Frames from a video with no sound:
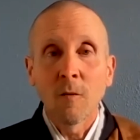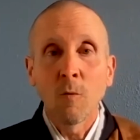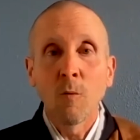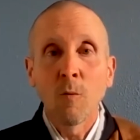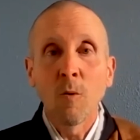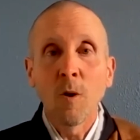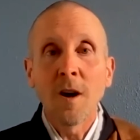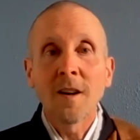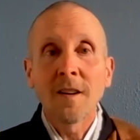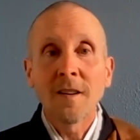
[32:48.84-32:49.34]

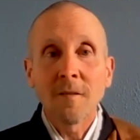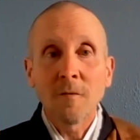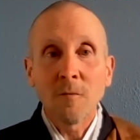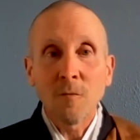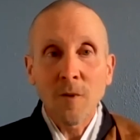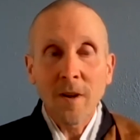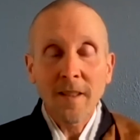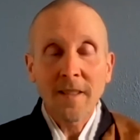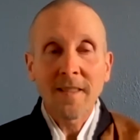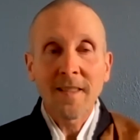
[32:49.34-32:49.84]
one
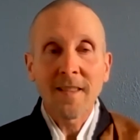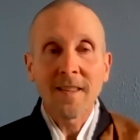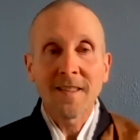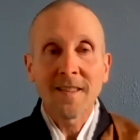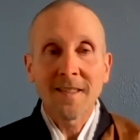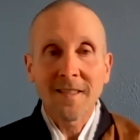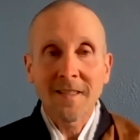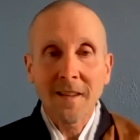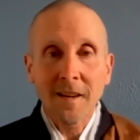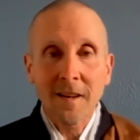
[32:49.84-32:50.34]
with
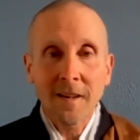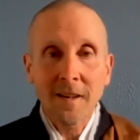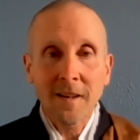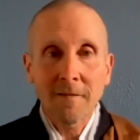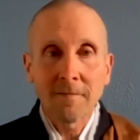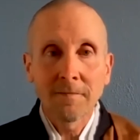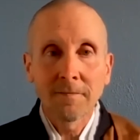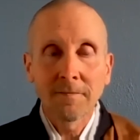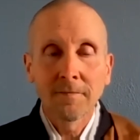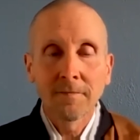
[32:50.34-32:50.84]
this thought,
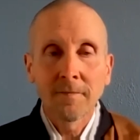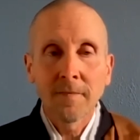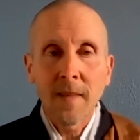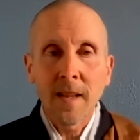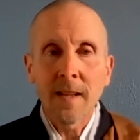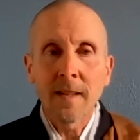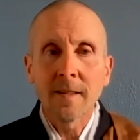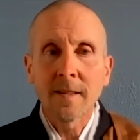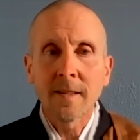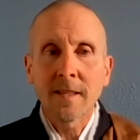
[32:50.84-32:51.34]

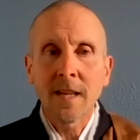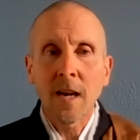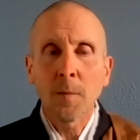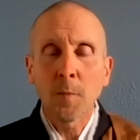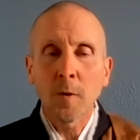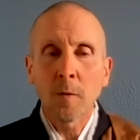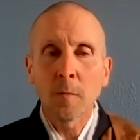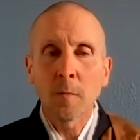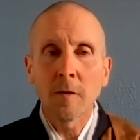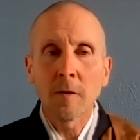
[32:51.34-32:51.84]

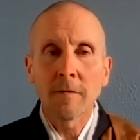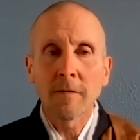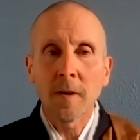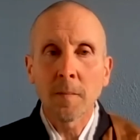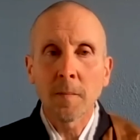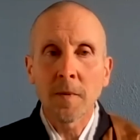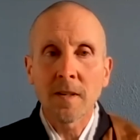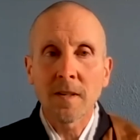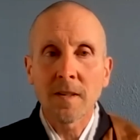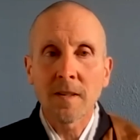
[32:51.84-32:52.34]
inseparable
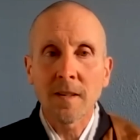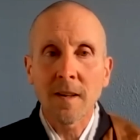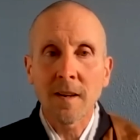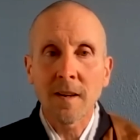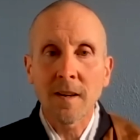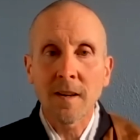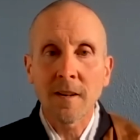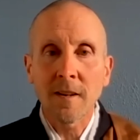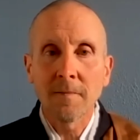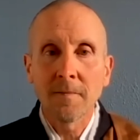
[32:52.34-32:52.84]
from this
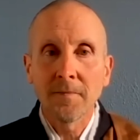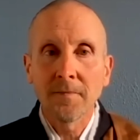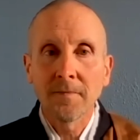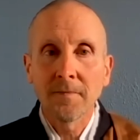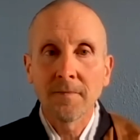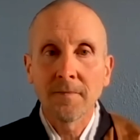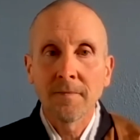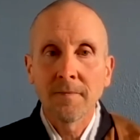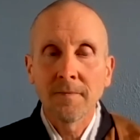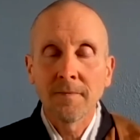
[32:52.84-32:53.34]
thought?
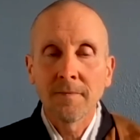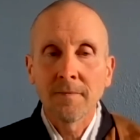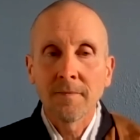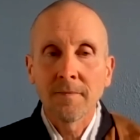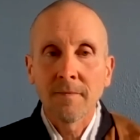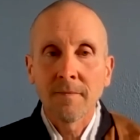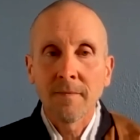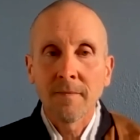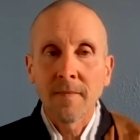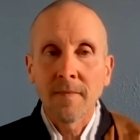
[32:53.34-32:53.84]

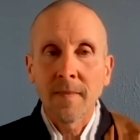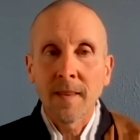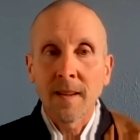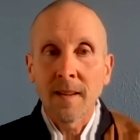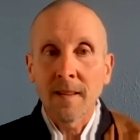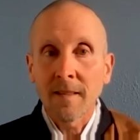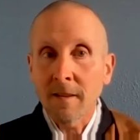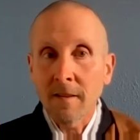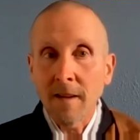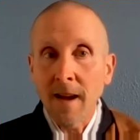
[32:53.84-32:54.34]

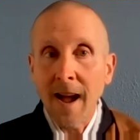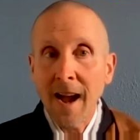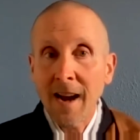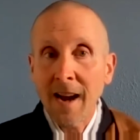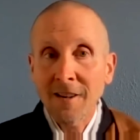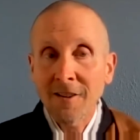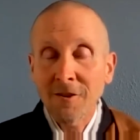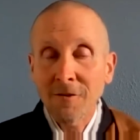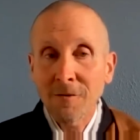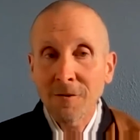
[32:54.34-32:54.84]
The
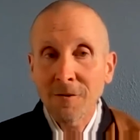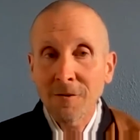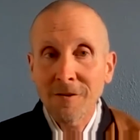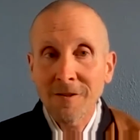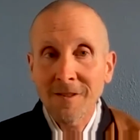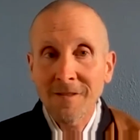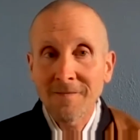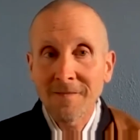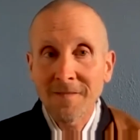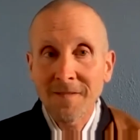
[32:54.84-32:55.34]

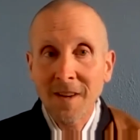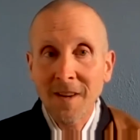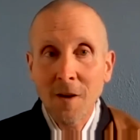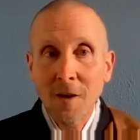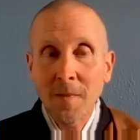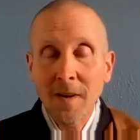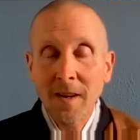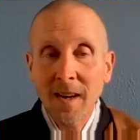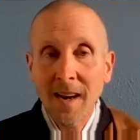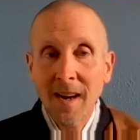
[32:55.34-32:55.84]
actual
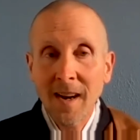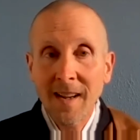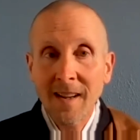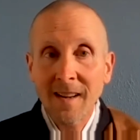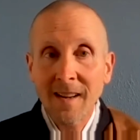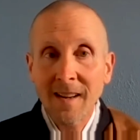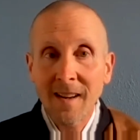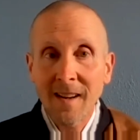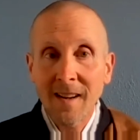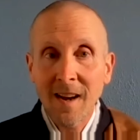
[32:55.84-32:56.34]

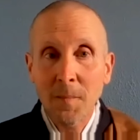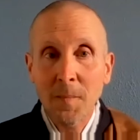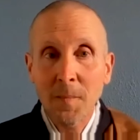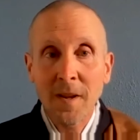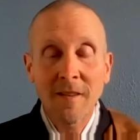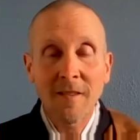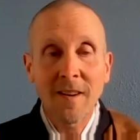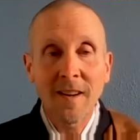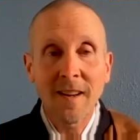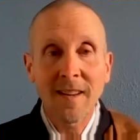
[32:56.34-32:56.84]
dharmakaya
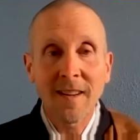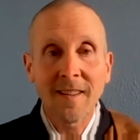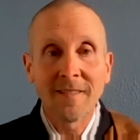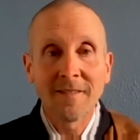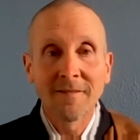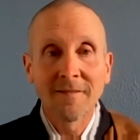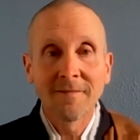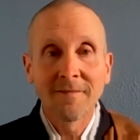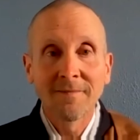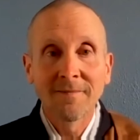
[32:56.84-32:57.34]
appearing
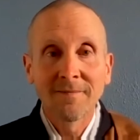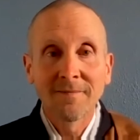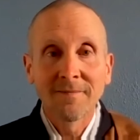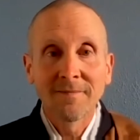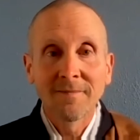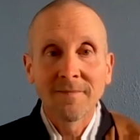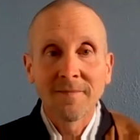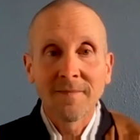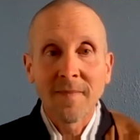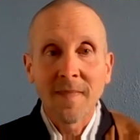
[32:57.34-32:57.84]

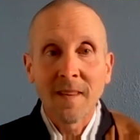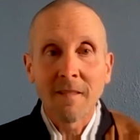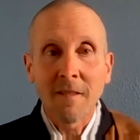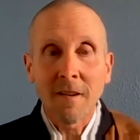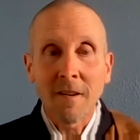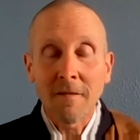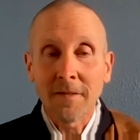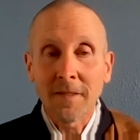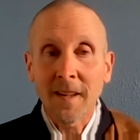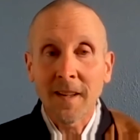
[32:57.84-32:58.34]

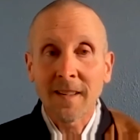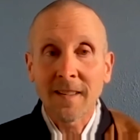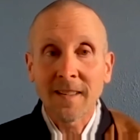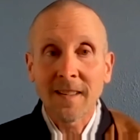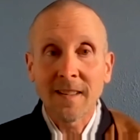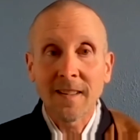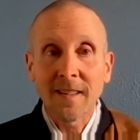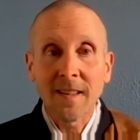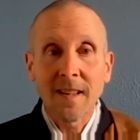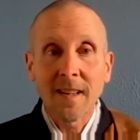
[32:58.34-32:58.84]

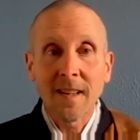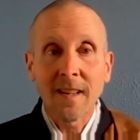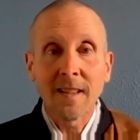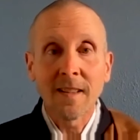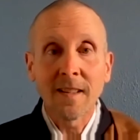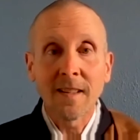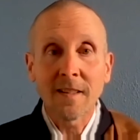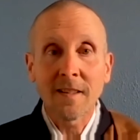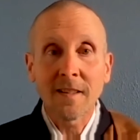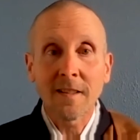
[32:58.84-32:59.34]
reflected
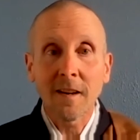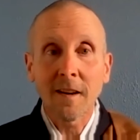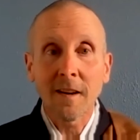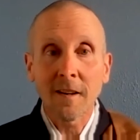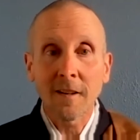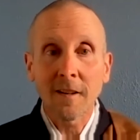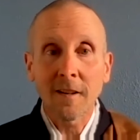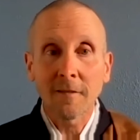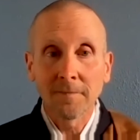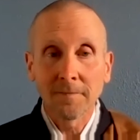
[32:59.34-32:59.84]
in this
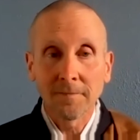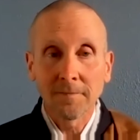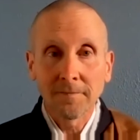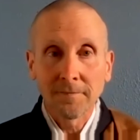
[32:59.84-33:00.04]
thought